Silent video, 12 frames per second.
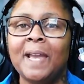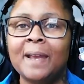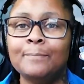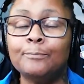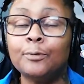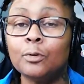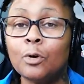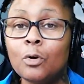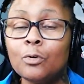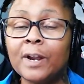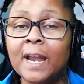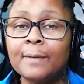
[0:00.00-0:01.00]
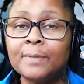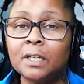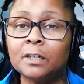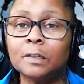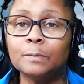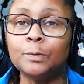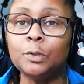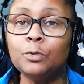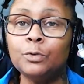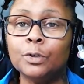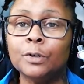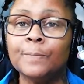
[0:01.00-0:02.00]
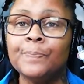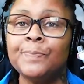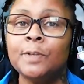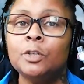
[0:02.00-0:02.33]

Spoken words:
And programming a computer